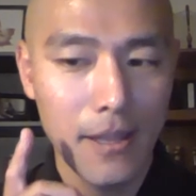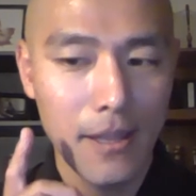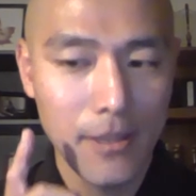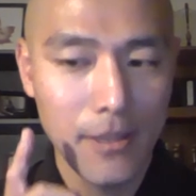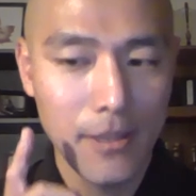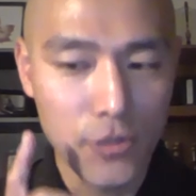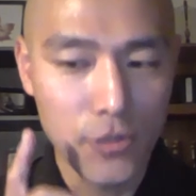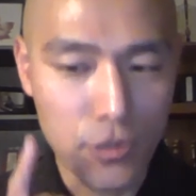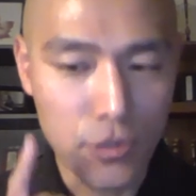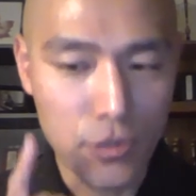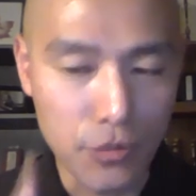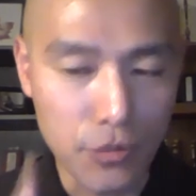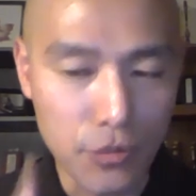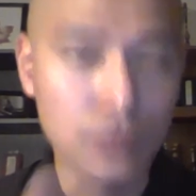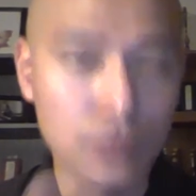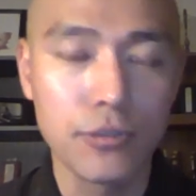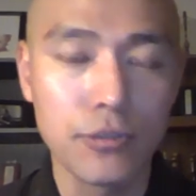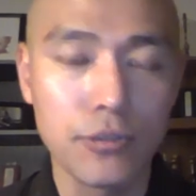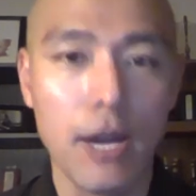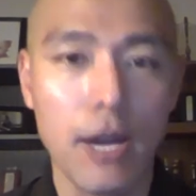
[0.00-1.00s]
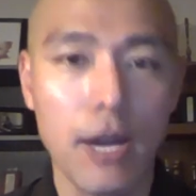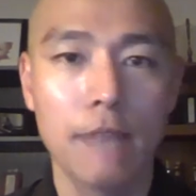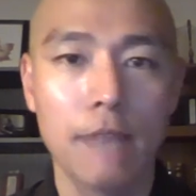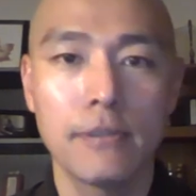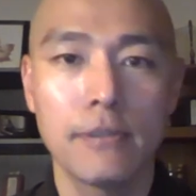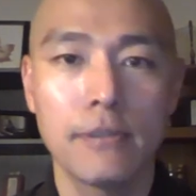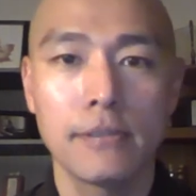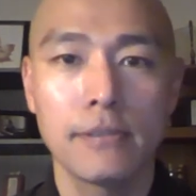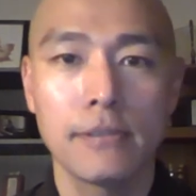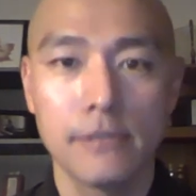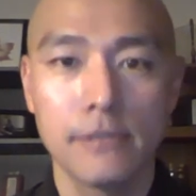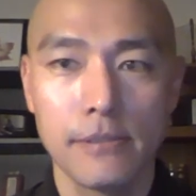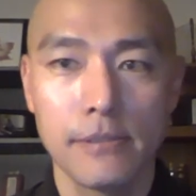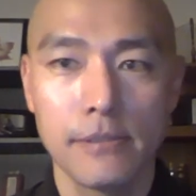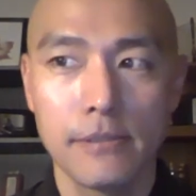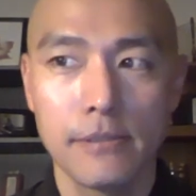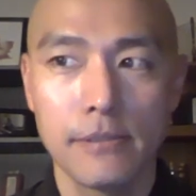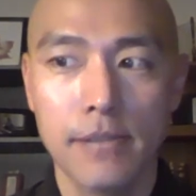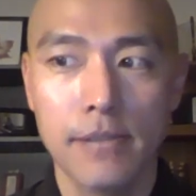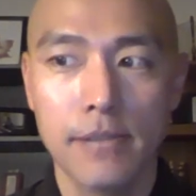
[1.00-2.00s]
the true driver,
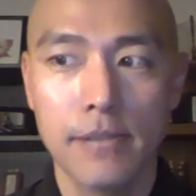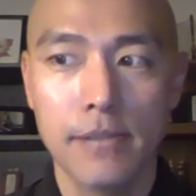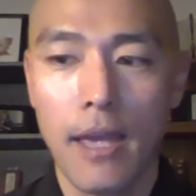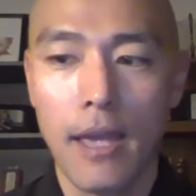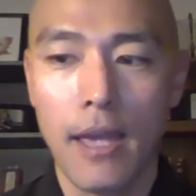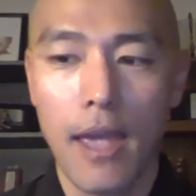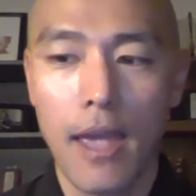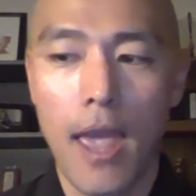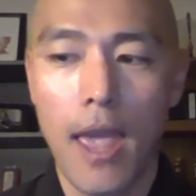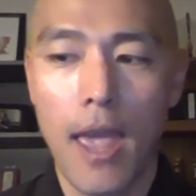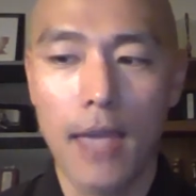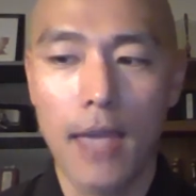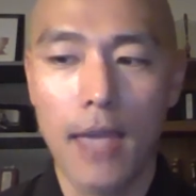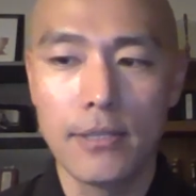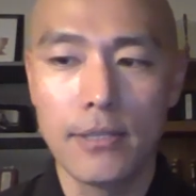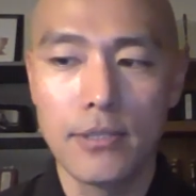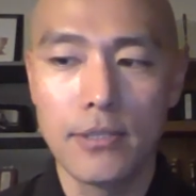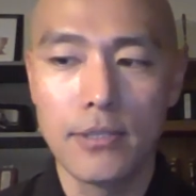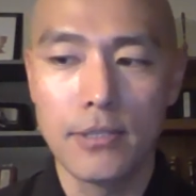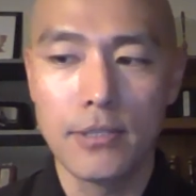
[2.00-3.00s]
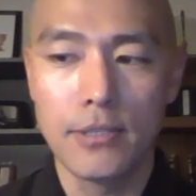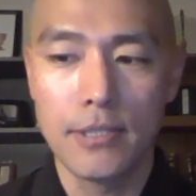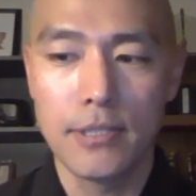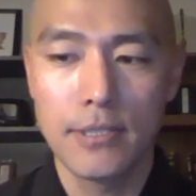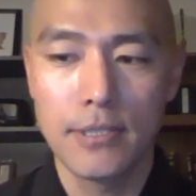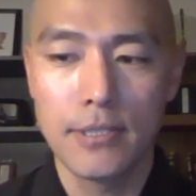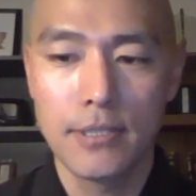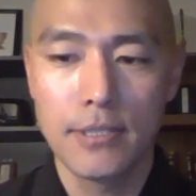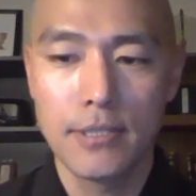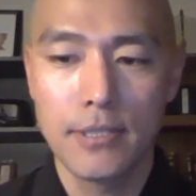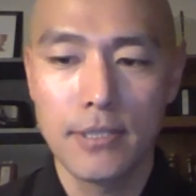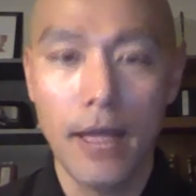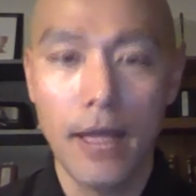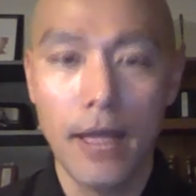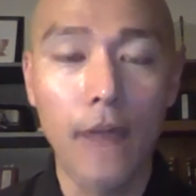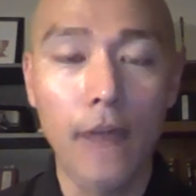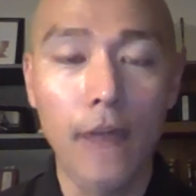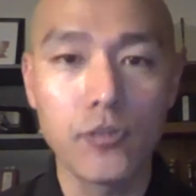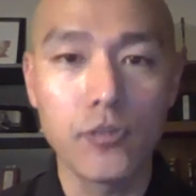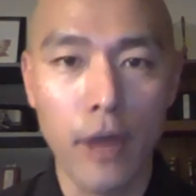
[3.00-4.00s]
and
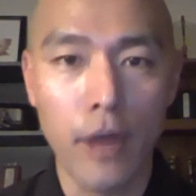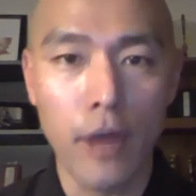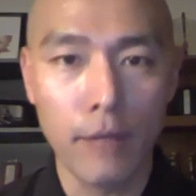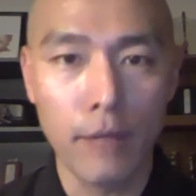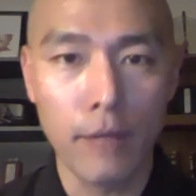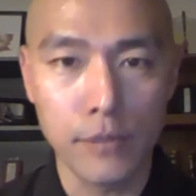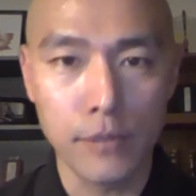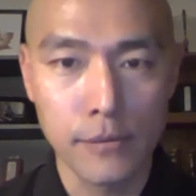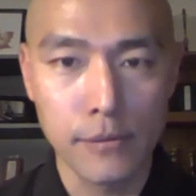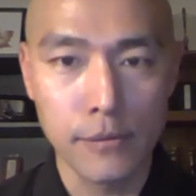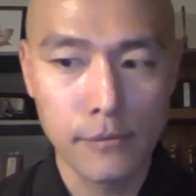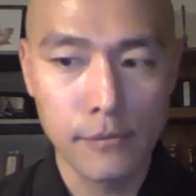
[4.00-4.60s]
that driver